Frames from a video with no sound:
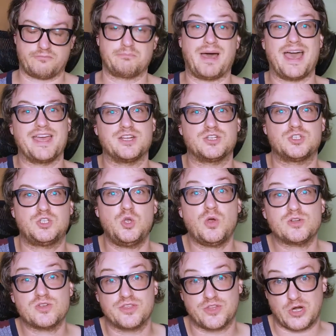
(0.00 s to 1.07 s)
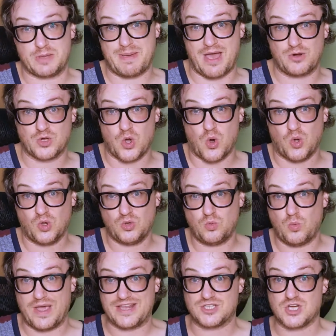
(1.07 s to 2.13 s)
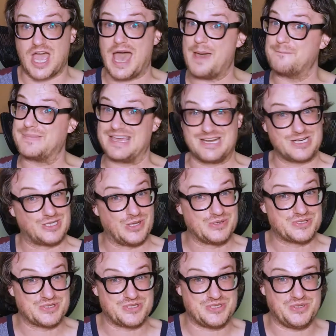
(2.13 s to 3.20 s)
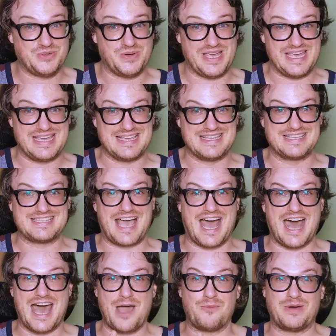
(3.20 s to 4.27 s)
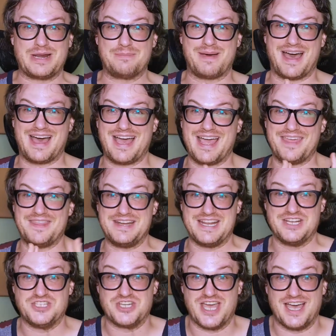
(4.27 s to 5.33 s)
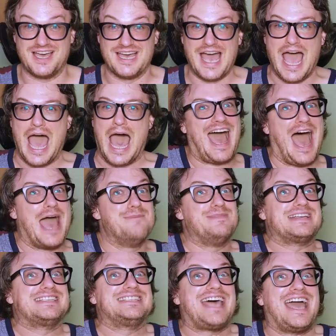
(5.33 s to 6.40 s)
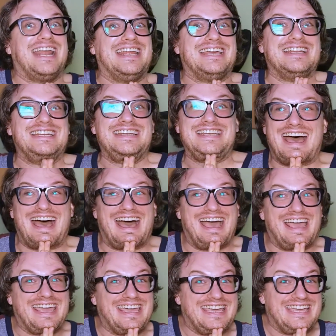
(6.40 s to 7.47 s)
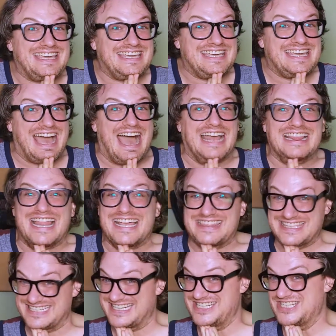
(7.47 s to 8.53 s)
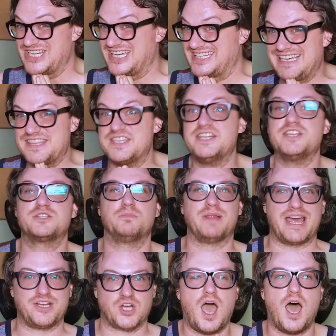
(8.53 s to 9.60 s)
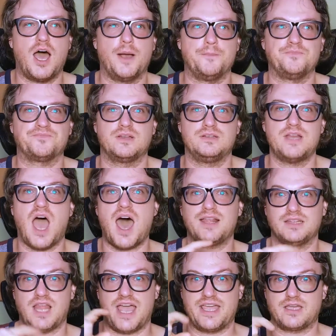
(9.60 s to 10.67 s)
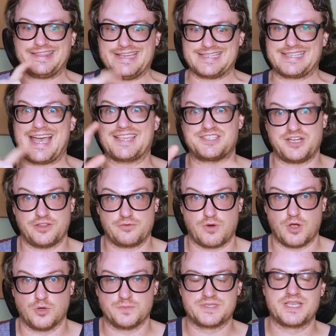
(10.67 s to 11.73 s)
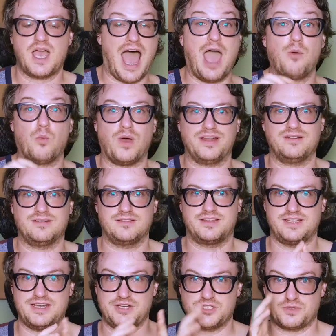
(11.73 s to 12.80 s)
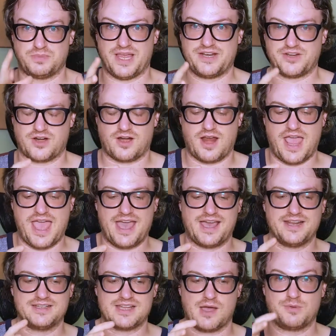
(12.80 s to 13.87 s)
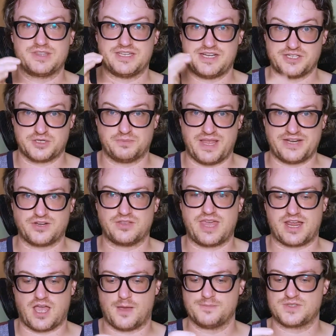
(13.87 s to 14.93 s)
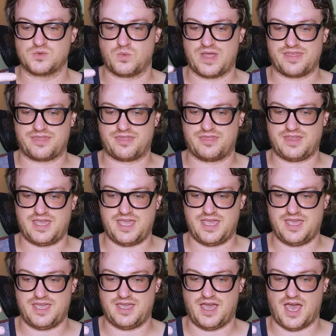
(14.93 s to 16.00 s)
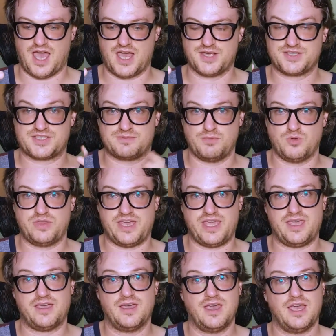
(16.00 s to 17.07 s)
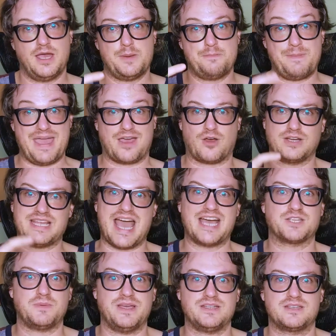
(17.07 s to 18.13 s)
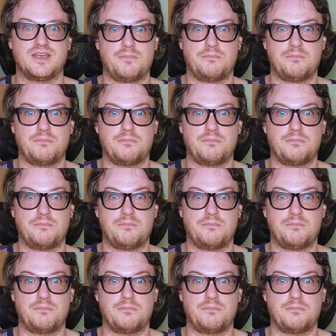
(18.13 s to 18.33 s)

My 230 pound goal, which I'm getting closer to, is I want to buy the Ninja. I'm excited. I like the Ninja blender. Not like the assassin in the robes. I want the Ninja blender, and I want the Ninja blender that comes with the smoothie maker attachment.